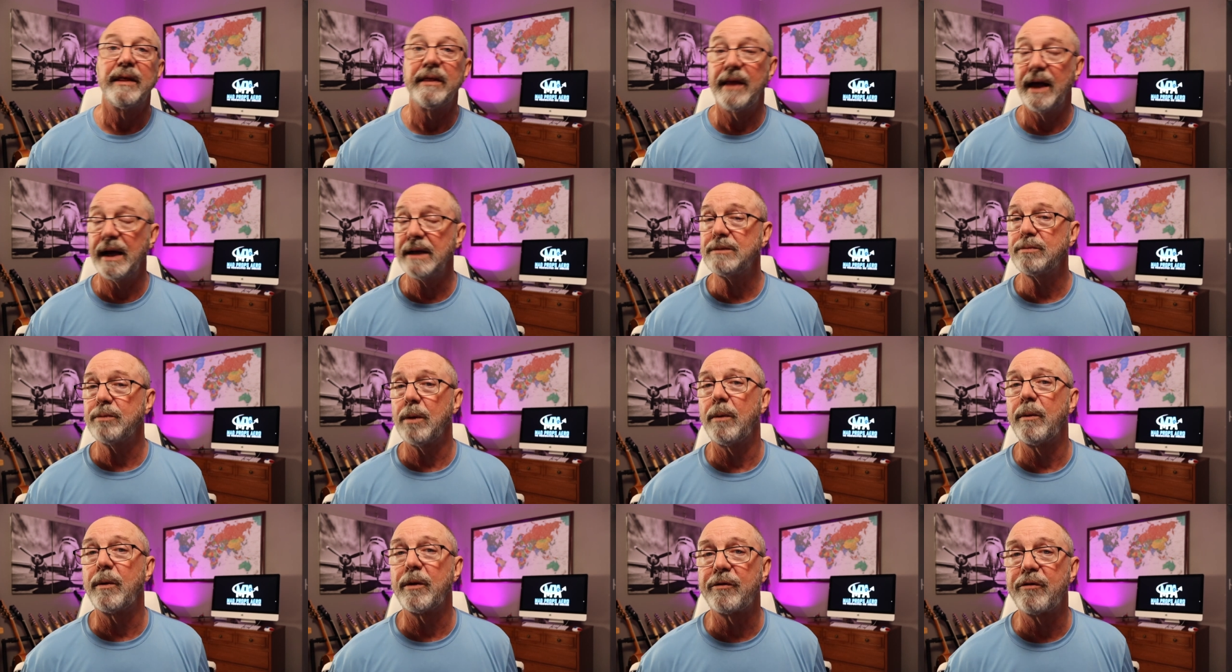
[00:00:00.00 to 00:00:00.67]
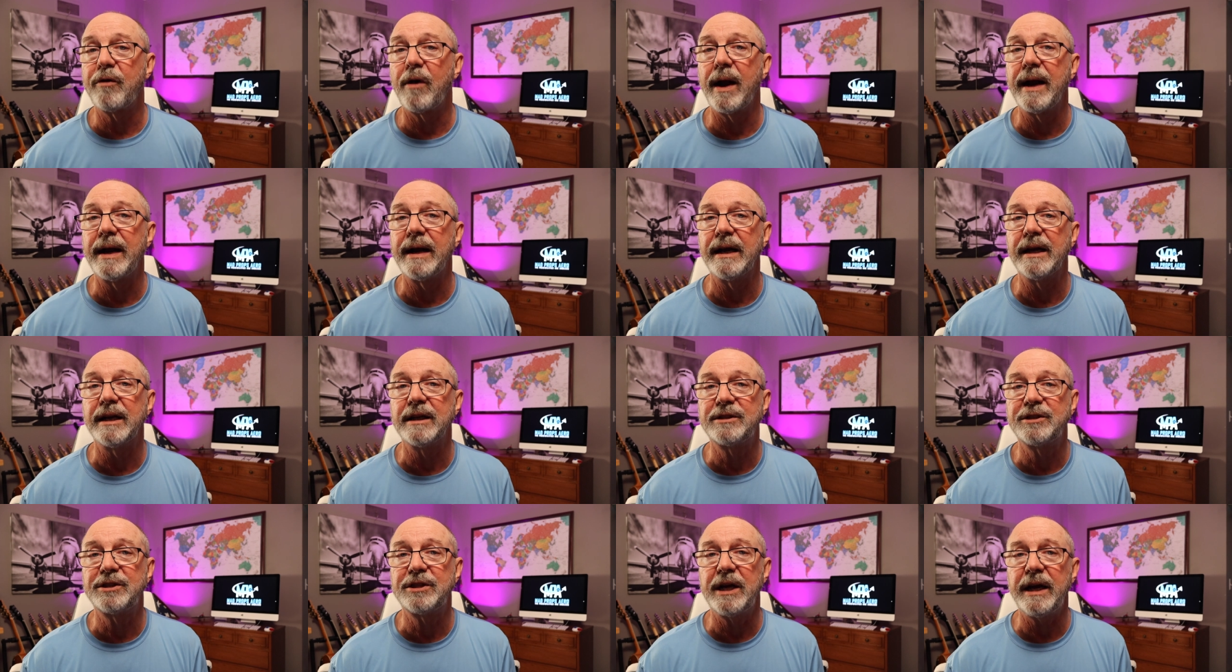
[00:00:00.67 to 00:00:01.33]
That's what we're trying
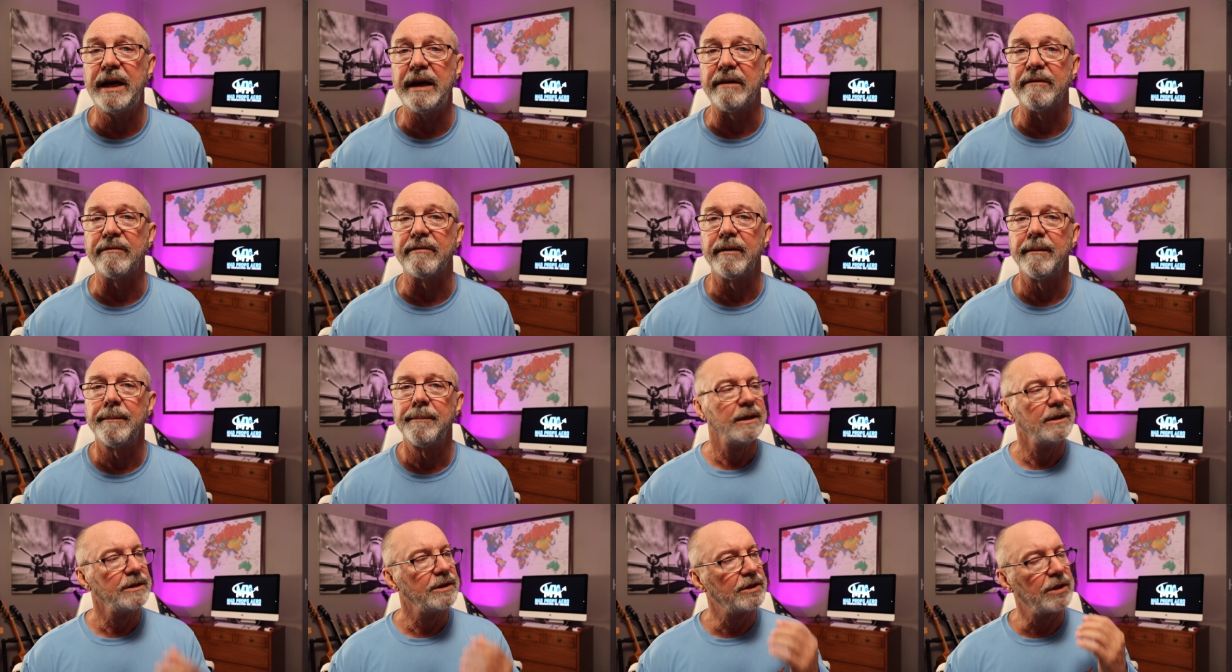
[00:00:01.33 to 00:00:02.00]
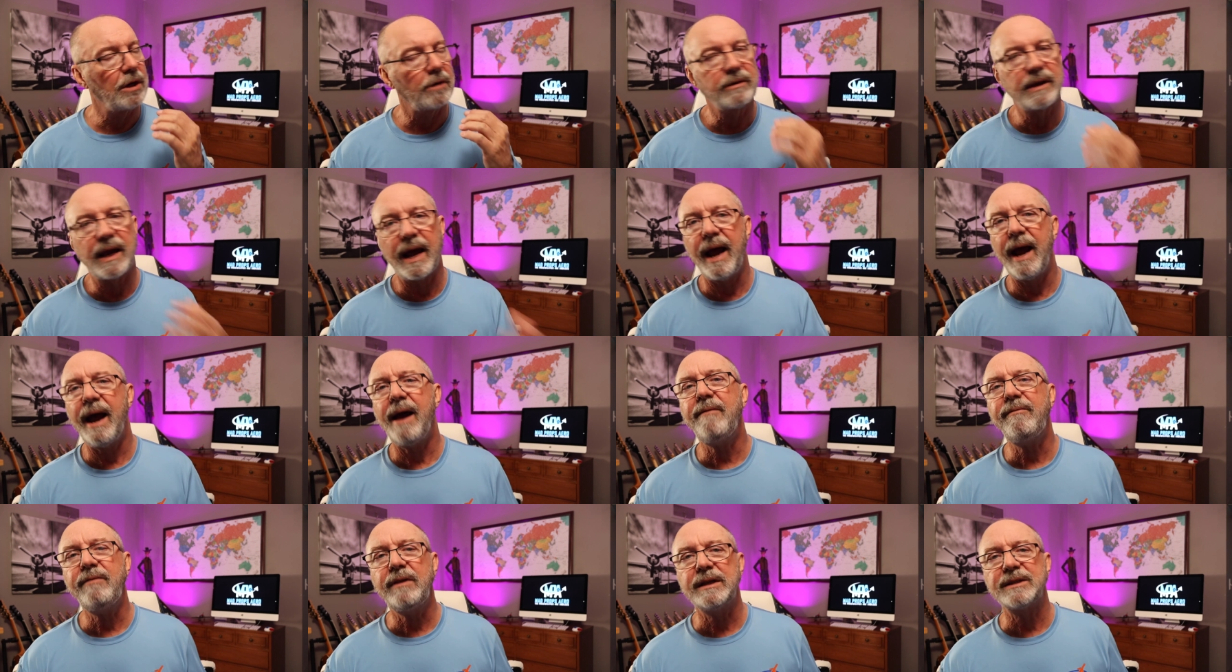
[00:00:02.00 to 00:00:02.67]
to achieve. So to
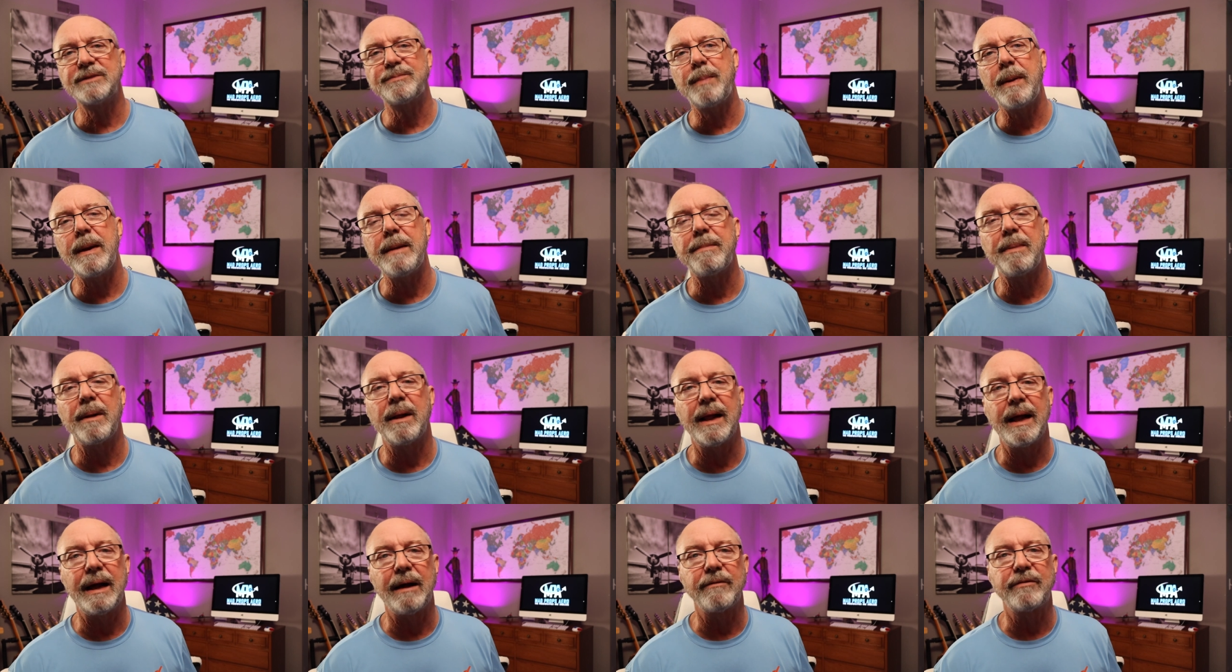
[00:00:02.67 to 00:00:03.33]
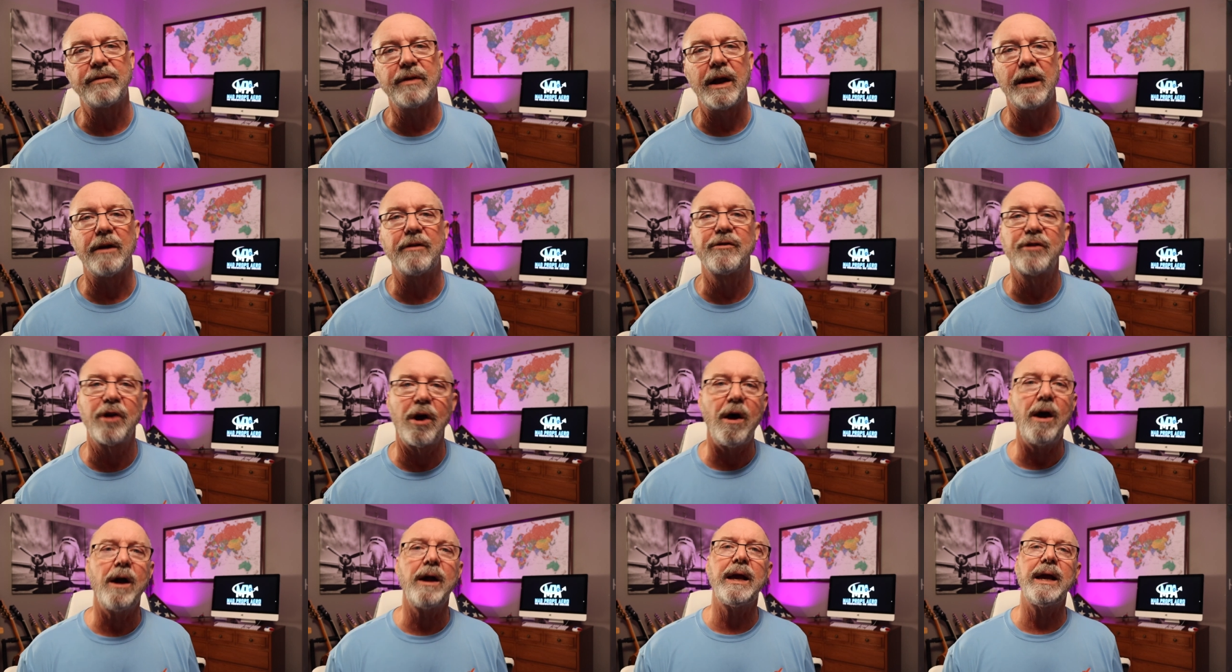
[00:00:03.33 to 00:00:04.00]
have these people out there
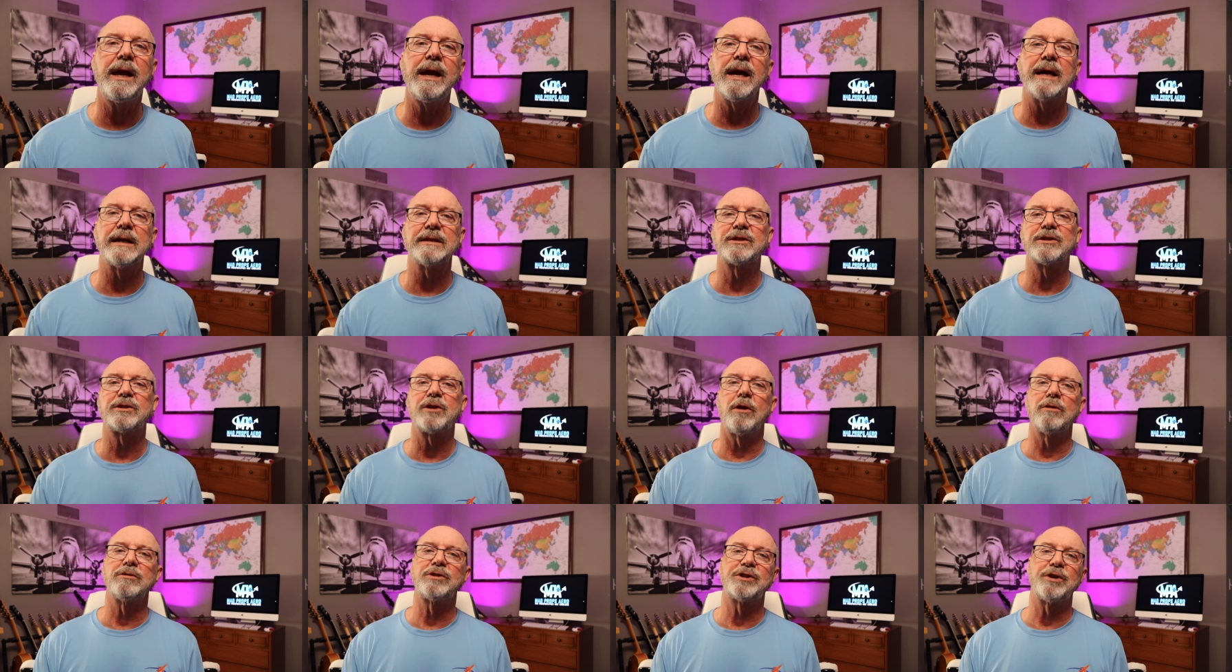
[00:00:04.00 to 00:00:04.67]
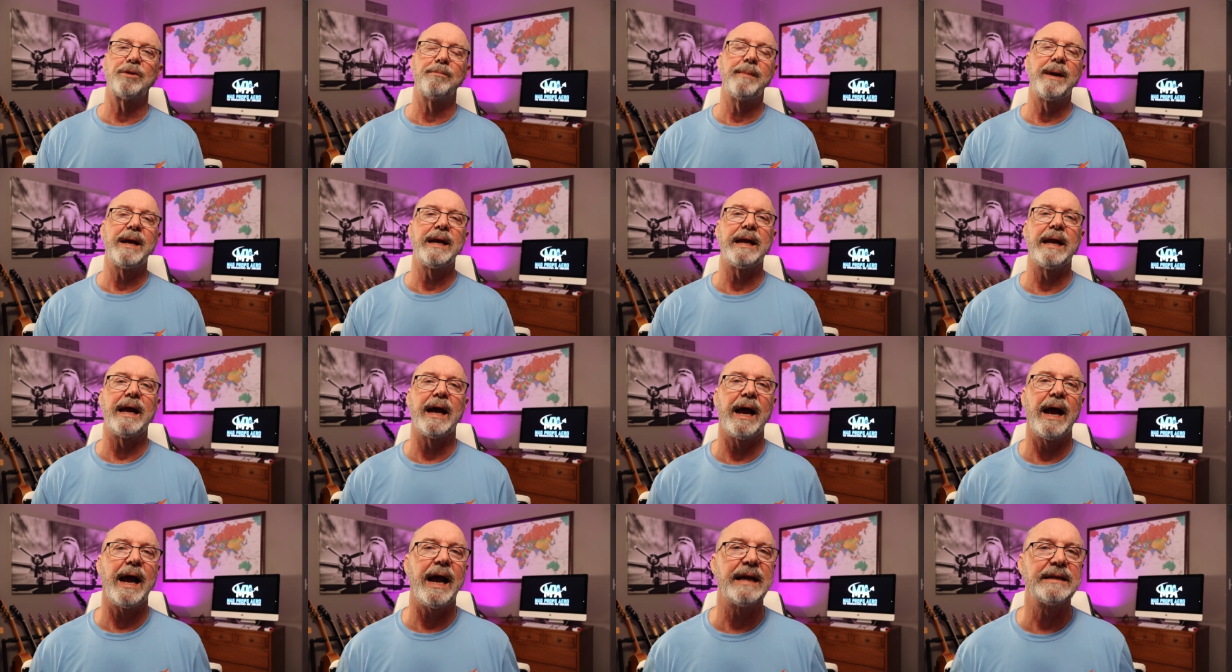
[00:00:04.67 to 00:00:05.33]
talking on social
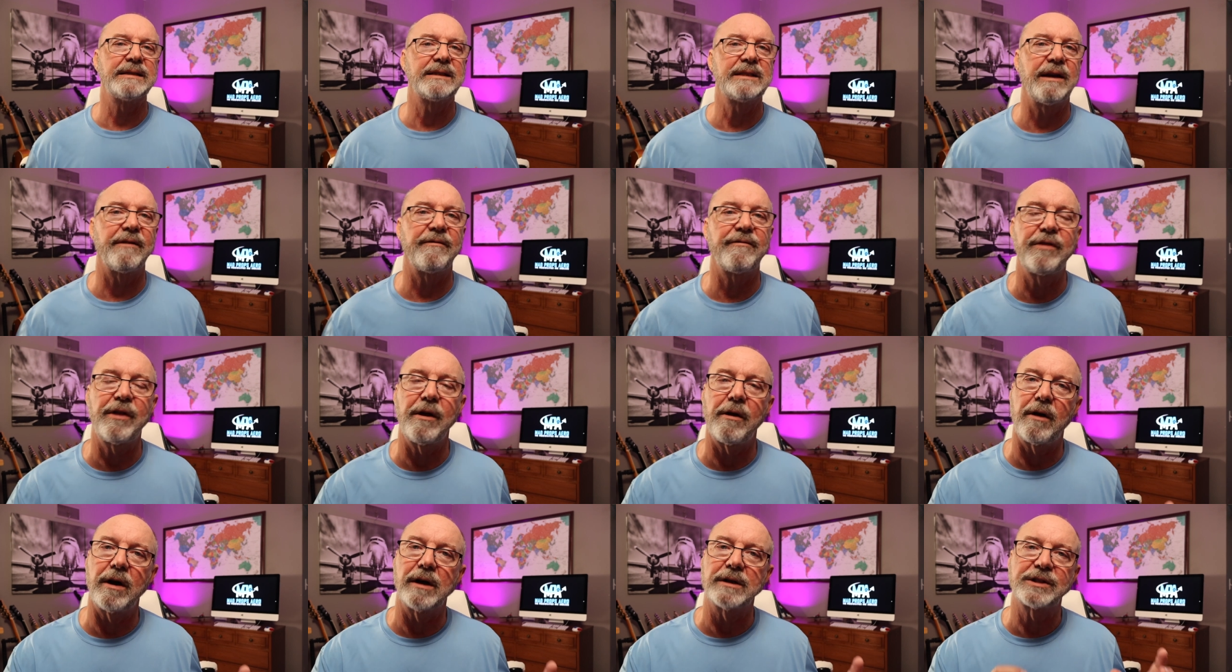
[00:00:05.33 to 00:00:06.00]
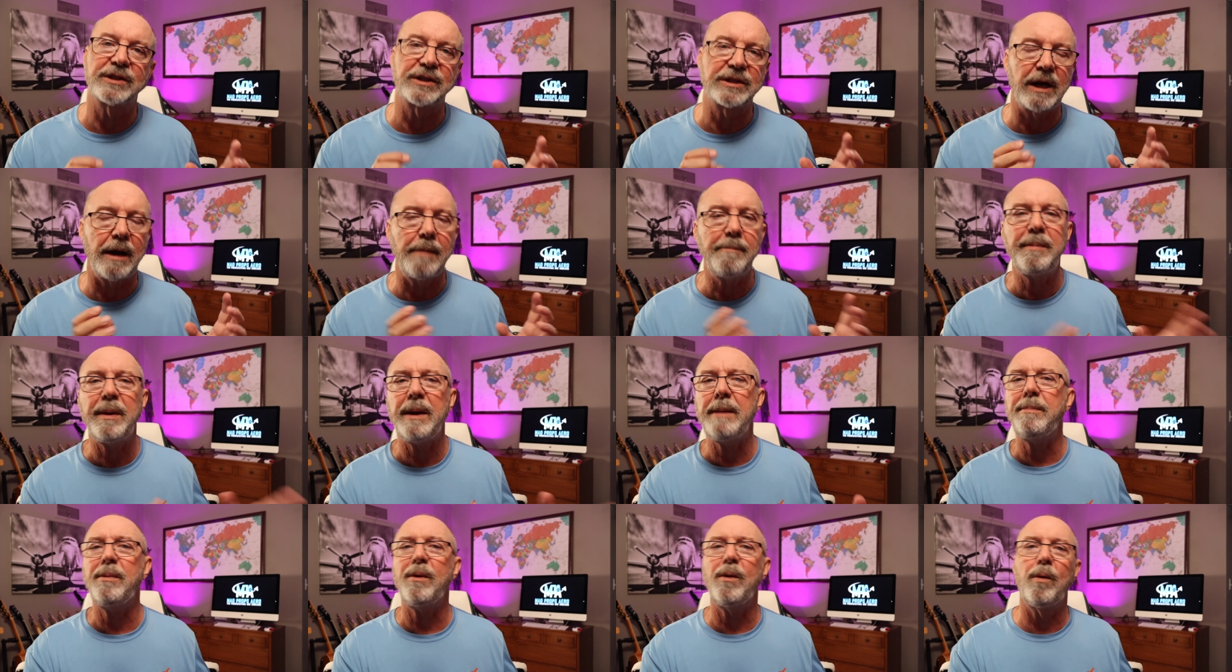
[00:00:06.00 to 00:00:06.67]
media as if there are some
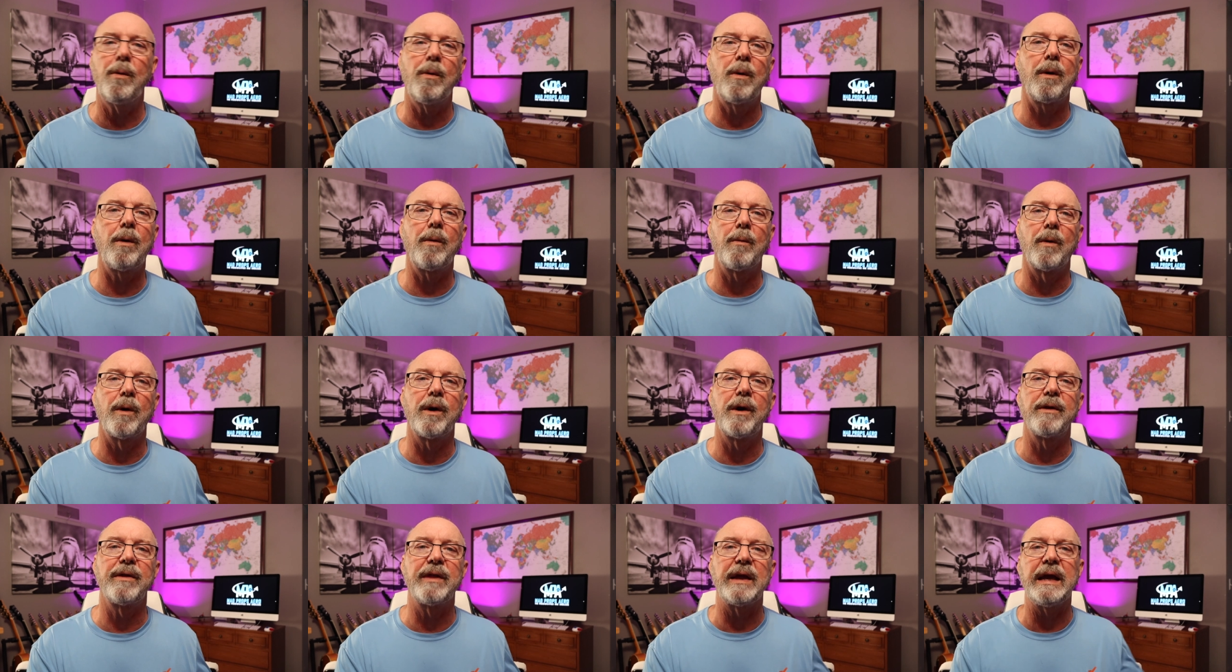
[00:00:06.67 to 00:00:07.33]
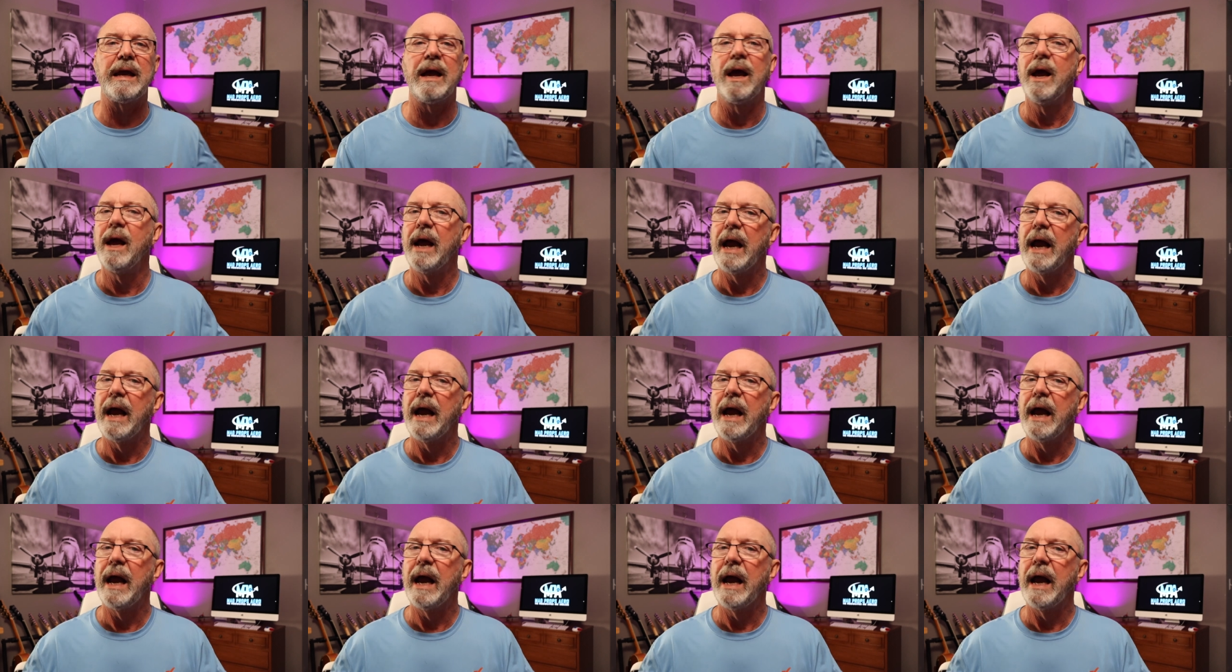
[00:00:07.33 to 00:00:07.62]
people who are worthy